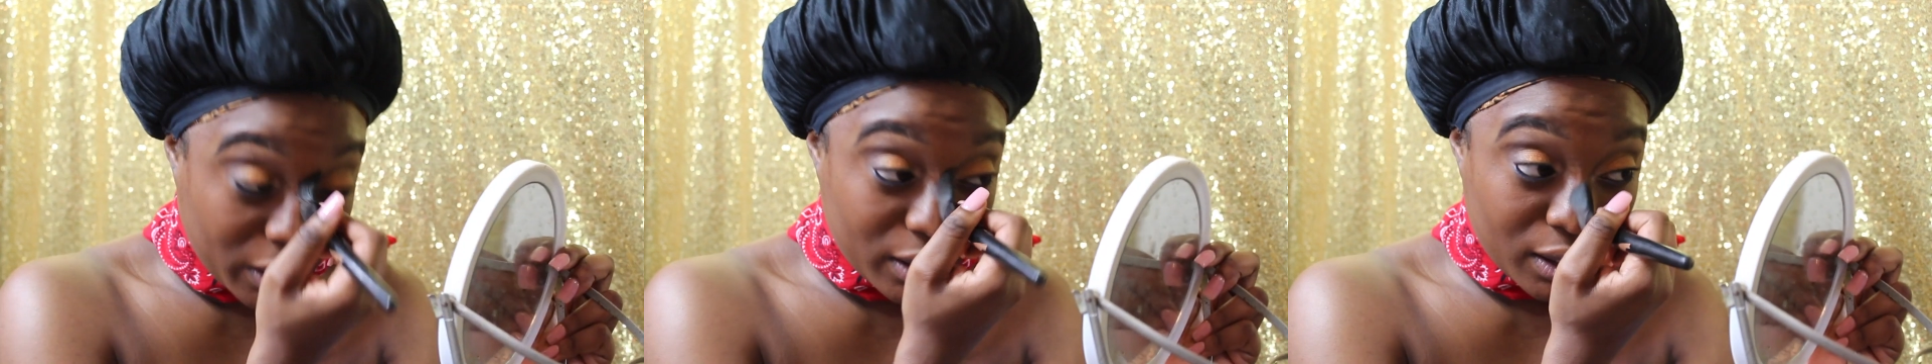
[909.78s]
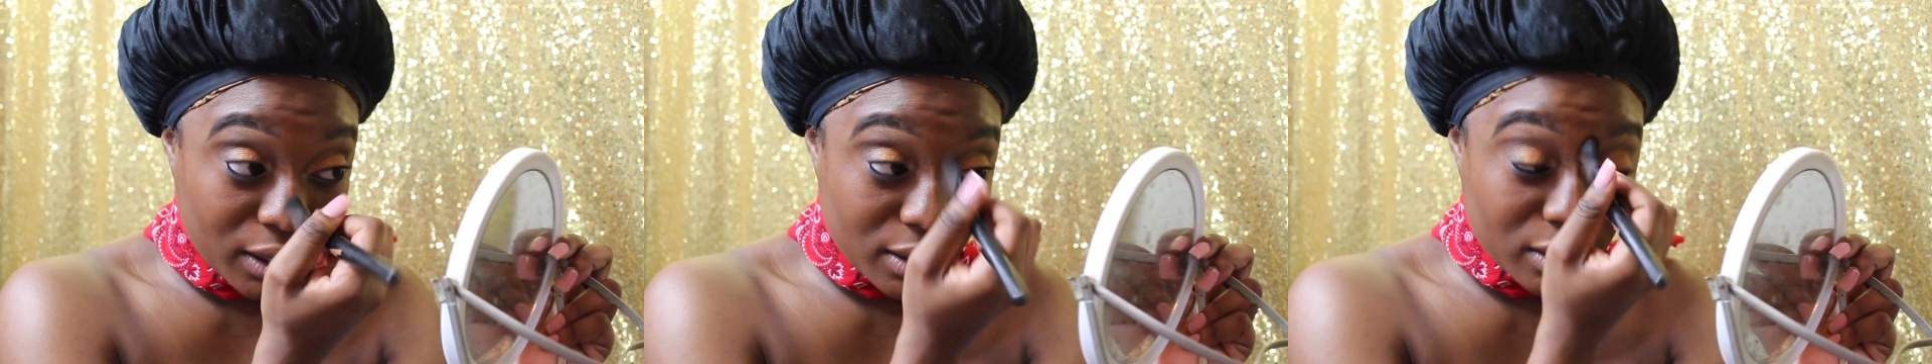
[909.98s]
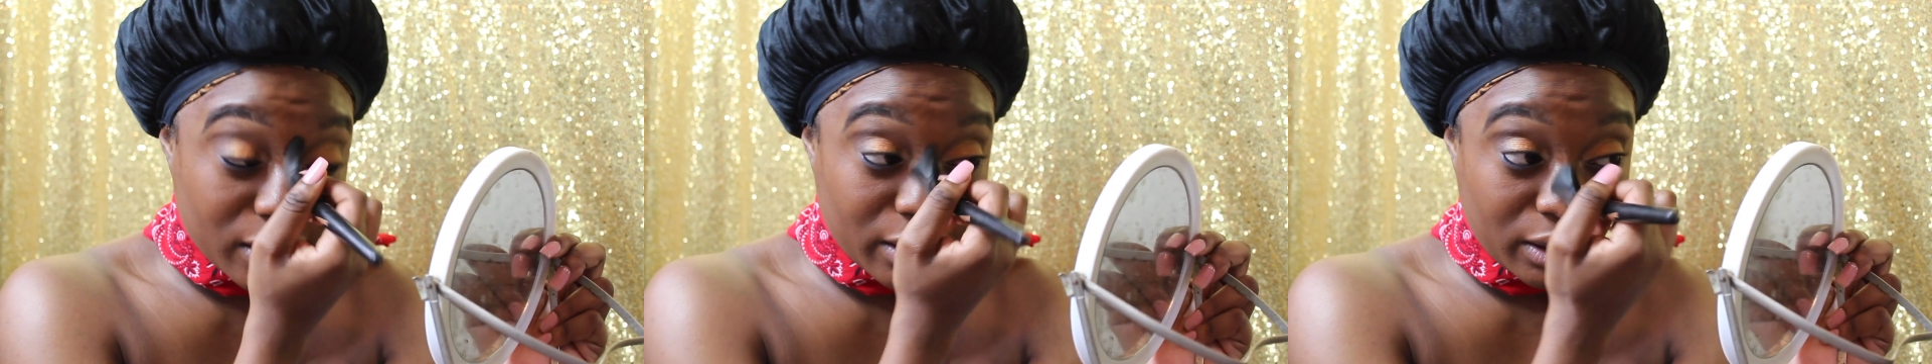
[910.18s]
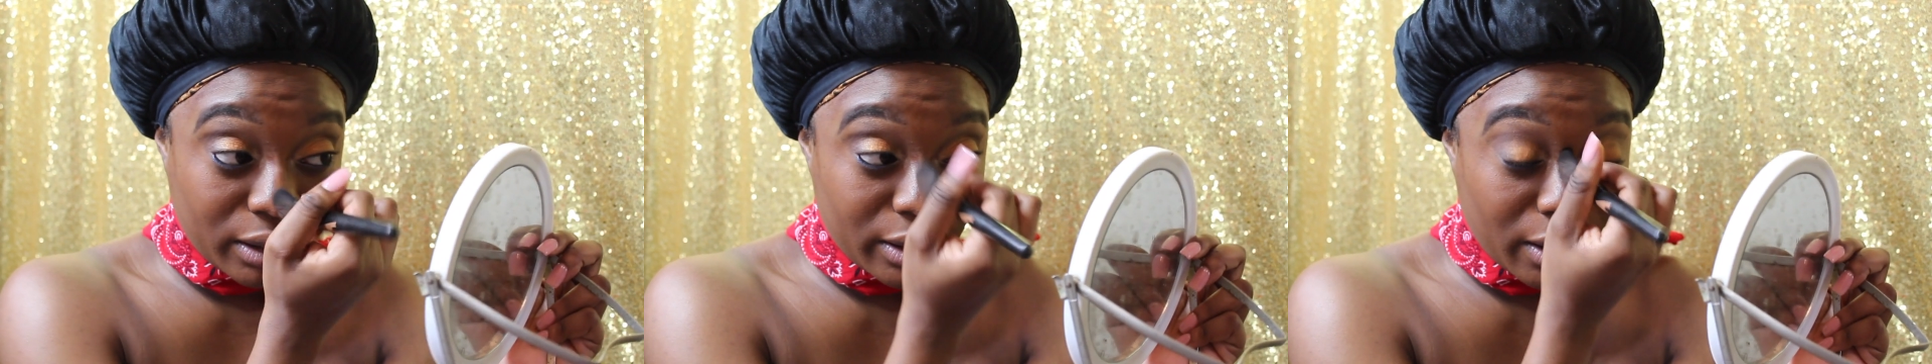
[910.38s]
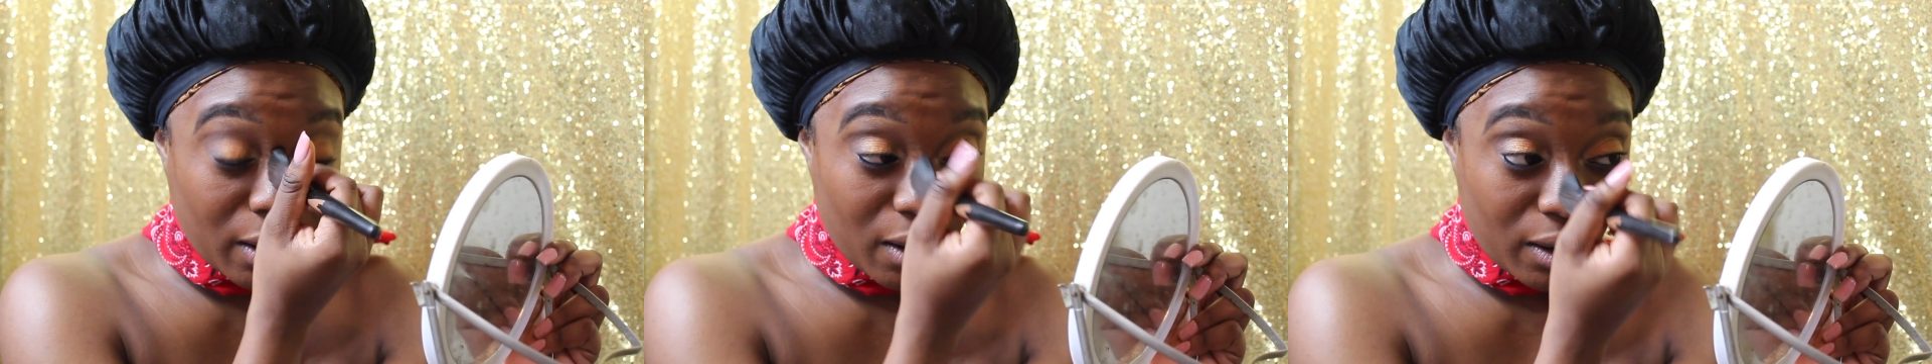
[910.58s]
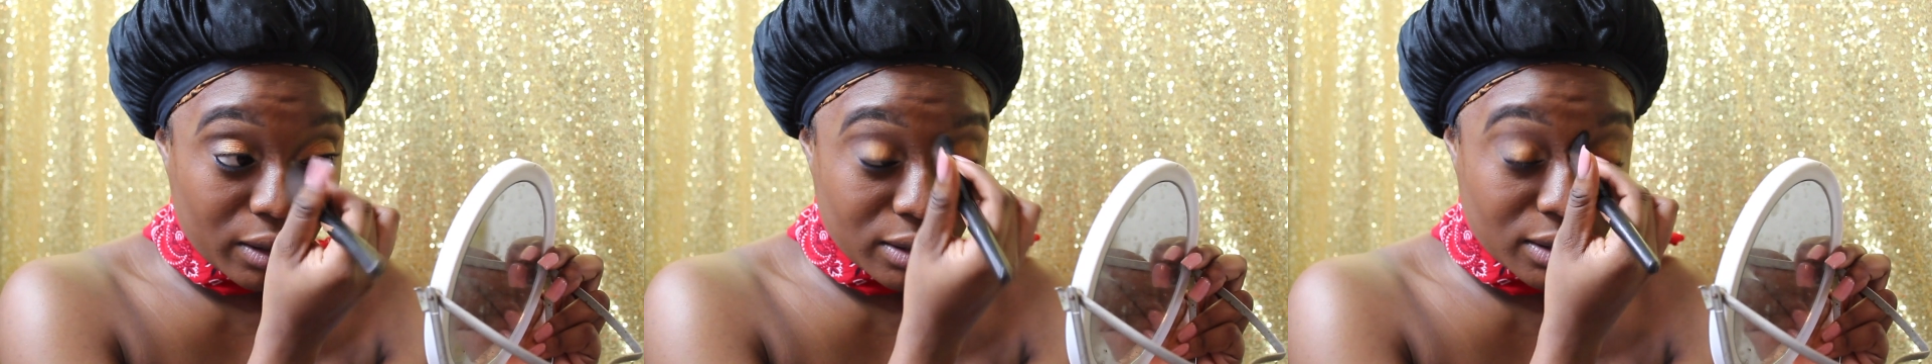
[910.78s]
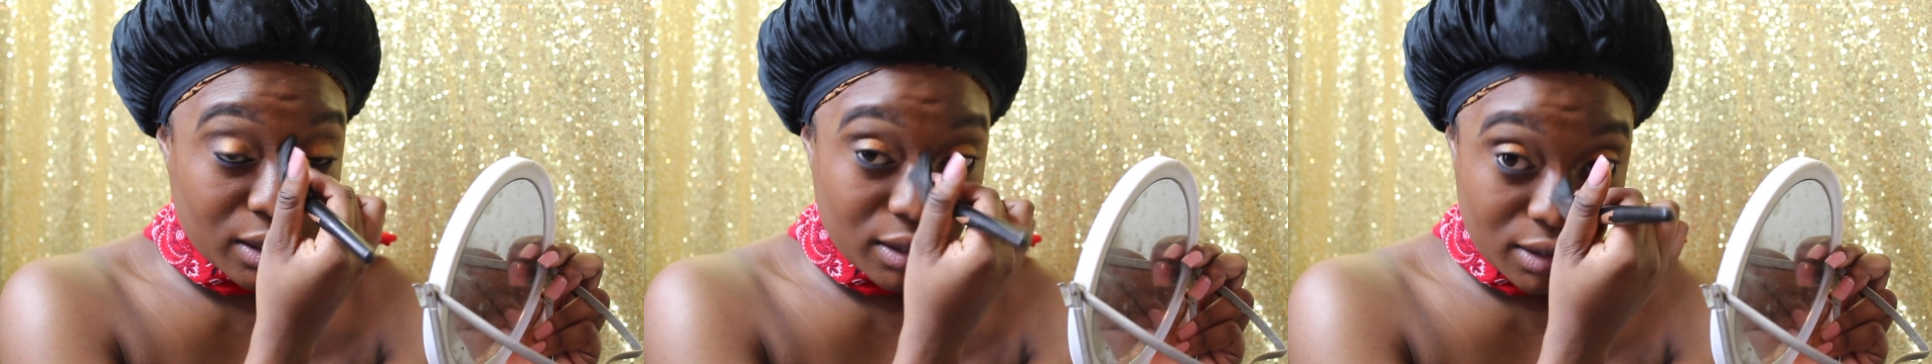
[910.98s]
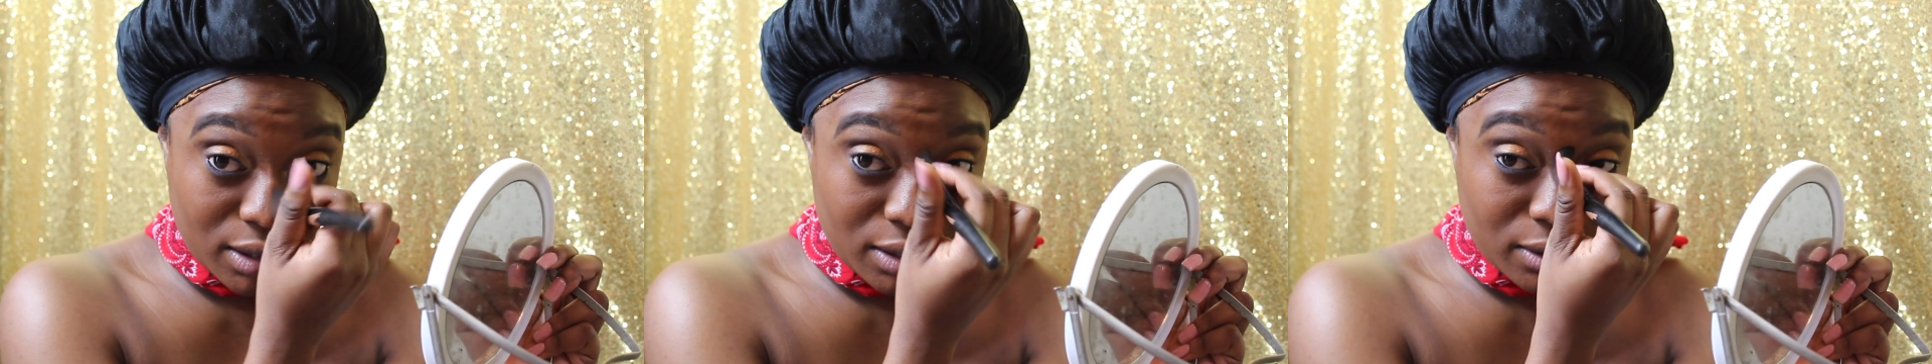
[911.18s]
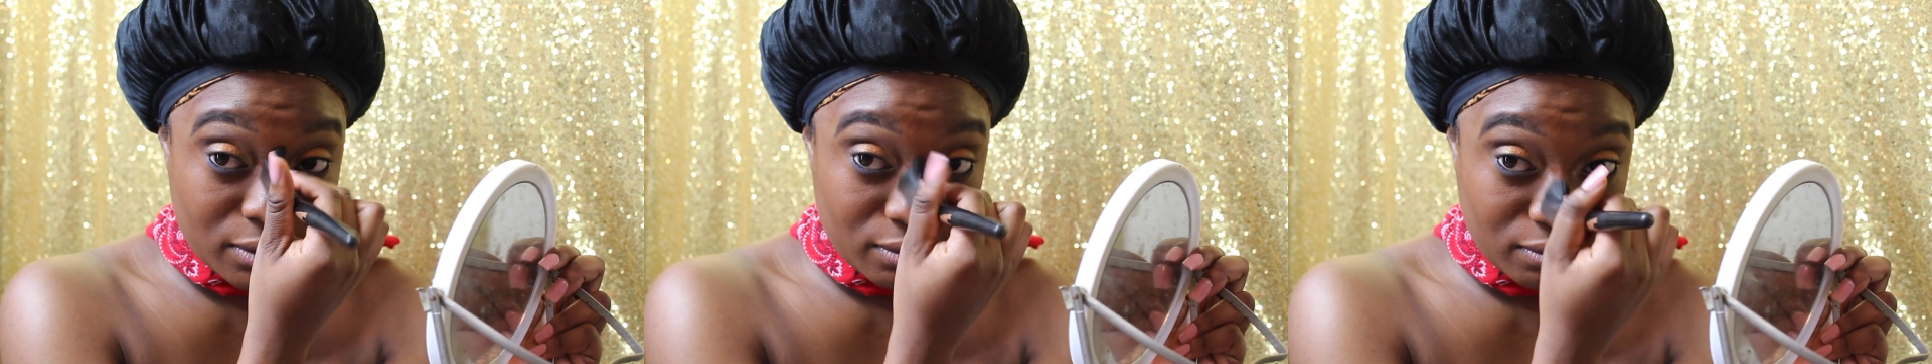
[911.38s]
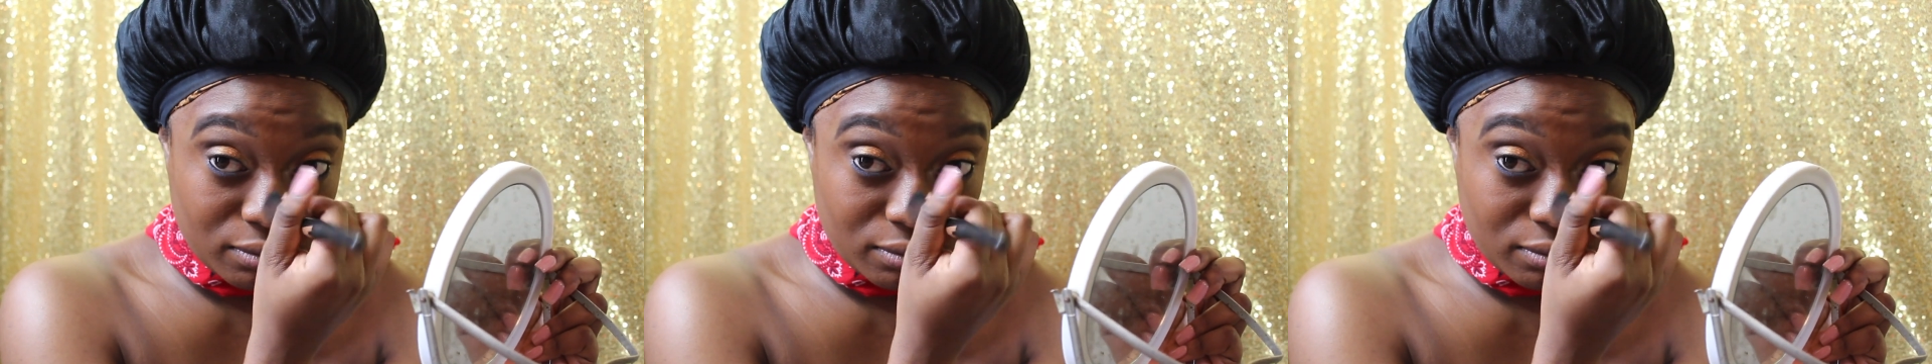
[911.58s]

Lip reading: Blending is literally the hardest thing to do,